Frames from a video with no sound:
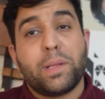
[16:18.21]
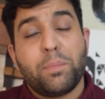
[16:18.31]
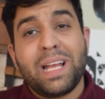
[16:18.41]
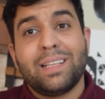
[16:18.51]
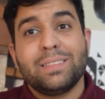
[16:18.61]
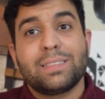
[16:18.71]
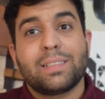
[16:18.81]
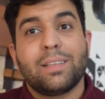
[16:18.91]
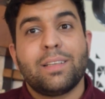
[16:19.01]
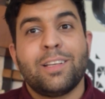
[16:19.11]
What it
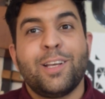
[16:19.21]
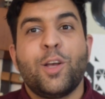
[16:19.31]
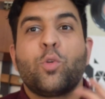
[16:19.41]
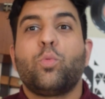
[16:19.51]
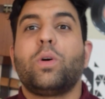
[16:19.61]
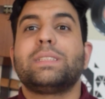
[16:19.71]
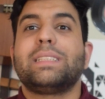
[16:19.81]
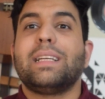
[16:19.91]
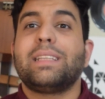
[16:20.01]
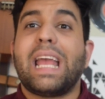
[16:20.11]
meant
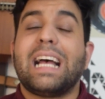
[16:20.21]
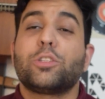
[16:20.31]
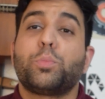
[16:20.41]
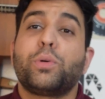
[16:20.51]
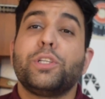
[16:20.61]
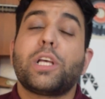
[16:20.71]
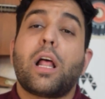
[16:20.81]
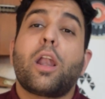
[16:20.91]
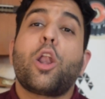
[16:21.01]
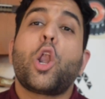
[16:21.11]
was that they had to
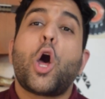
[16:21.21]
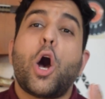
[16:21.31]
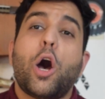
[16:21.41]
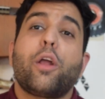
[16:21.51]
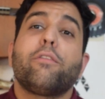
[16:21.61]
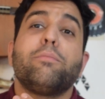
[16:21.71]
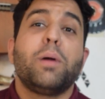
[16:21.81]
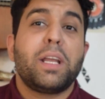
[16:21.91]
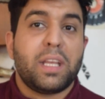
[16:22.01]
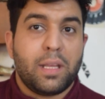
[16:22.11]
print a
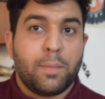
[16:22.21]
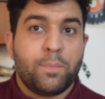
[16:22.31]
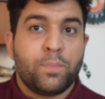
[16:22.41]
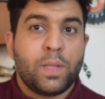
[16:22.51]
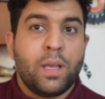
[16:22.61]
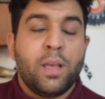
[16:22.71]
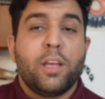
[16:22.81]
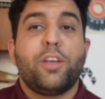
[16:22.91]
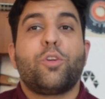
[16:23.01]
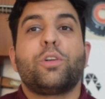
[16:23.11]
lot of money
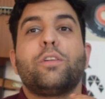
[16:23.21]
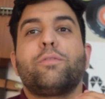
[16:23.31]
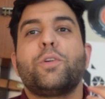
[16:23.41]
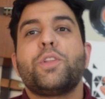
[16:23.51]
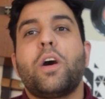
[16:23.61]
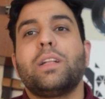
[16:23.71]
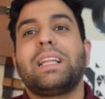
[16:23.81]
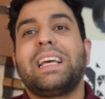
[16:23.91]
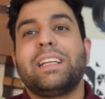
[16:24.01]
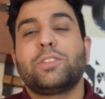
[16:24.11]
in order for
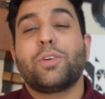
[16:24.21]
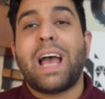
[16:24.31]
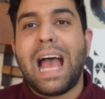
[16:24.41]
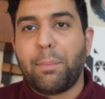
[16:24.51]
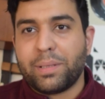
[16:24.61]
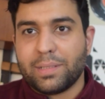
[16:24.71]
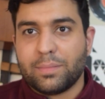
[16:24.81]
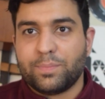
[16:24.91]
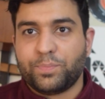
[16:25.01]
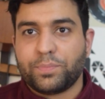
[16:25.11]
not let it to
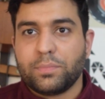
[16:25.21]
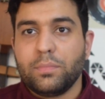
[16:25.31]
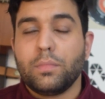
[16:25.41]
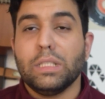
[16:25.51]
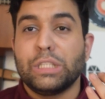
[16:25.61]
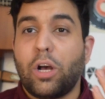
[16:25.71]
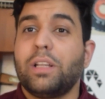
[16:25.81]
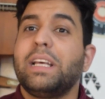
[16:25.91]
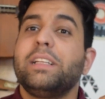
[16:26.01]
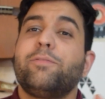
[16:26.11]
happen,
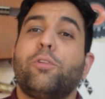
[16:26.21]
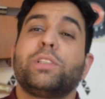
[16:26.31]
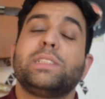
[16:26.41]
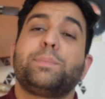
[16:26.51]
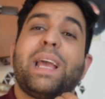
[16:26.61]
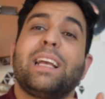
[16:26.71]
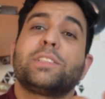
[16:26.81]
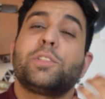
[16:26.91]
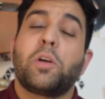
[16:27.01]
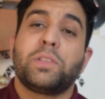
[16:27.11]
not let it for these
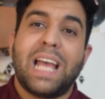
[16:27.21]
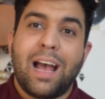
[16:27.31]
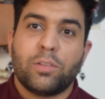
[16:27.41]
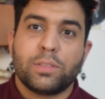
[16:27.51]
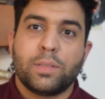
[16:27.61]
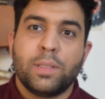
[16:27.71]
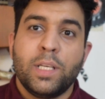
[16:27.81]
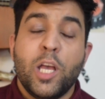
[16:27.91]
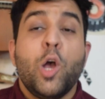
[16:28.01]
banks to go down.